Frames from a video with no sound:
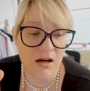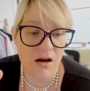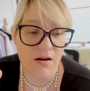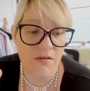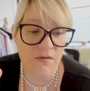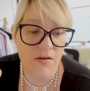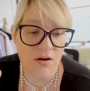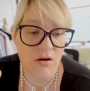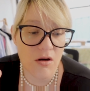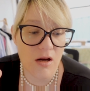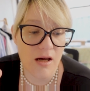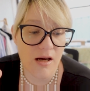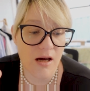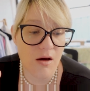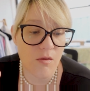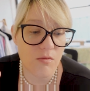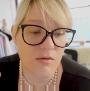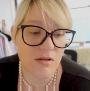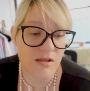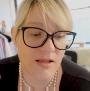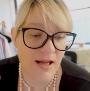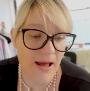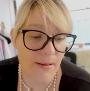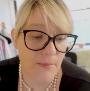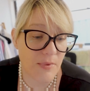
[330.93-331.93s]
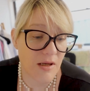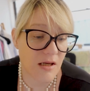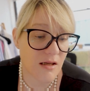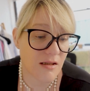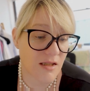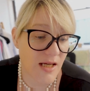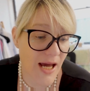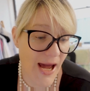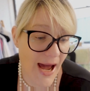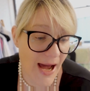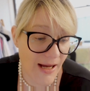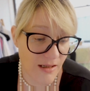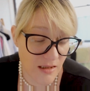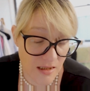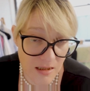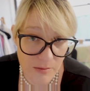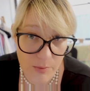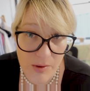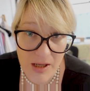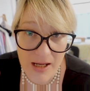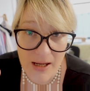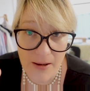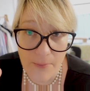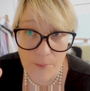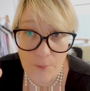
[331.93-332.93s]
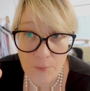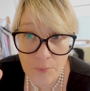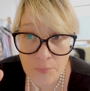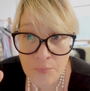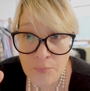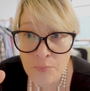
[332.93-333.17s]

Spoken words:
I felt like I was there because I had to be.